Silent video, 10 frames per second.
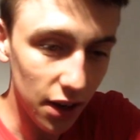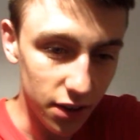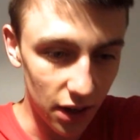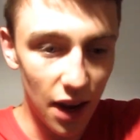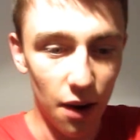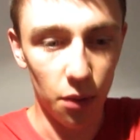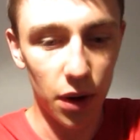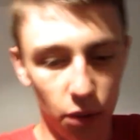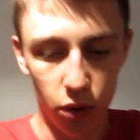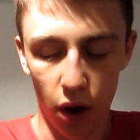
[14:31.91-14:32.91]
So now
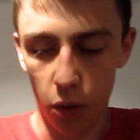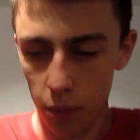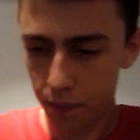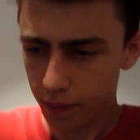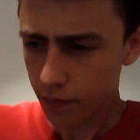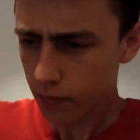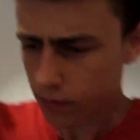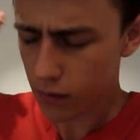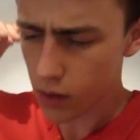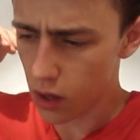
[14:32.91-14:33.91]
it will go
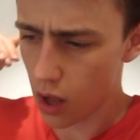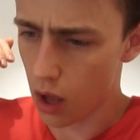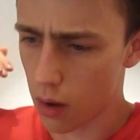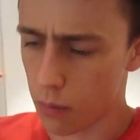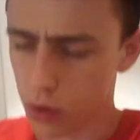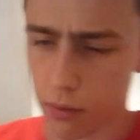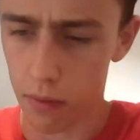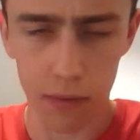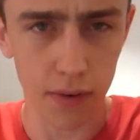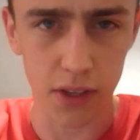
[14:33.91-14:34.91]
1, 2, 3,
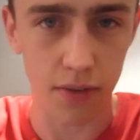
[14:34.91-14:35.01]
4, 5, 6,